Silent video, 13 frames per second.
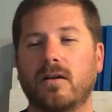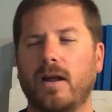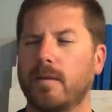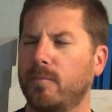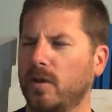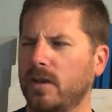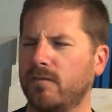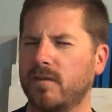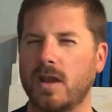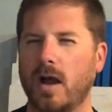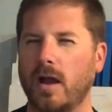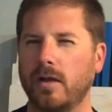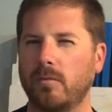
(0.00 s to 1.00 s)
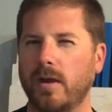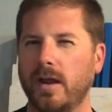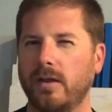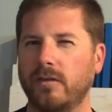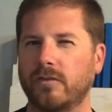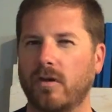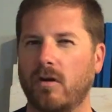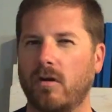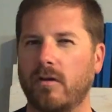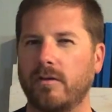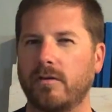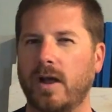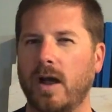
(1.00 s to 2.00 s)
I believe, nine ways
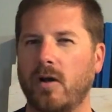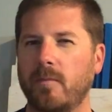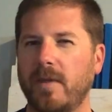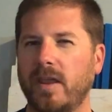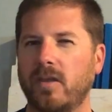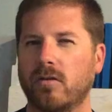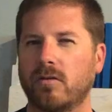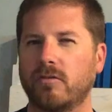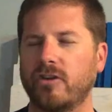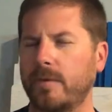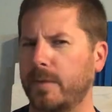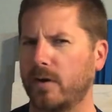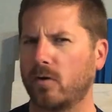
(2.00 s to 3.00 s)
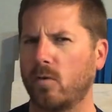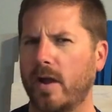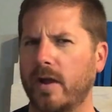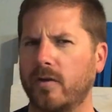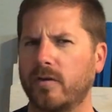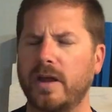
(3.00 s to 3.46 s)
on how to make your generator quieter.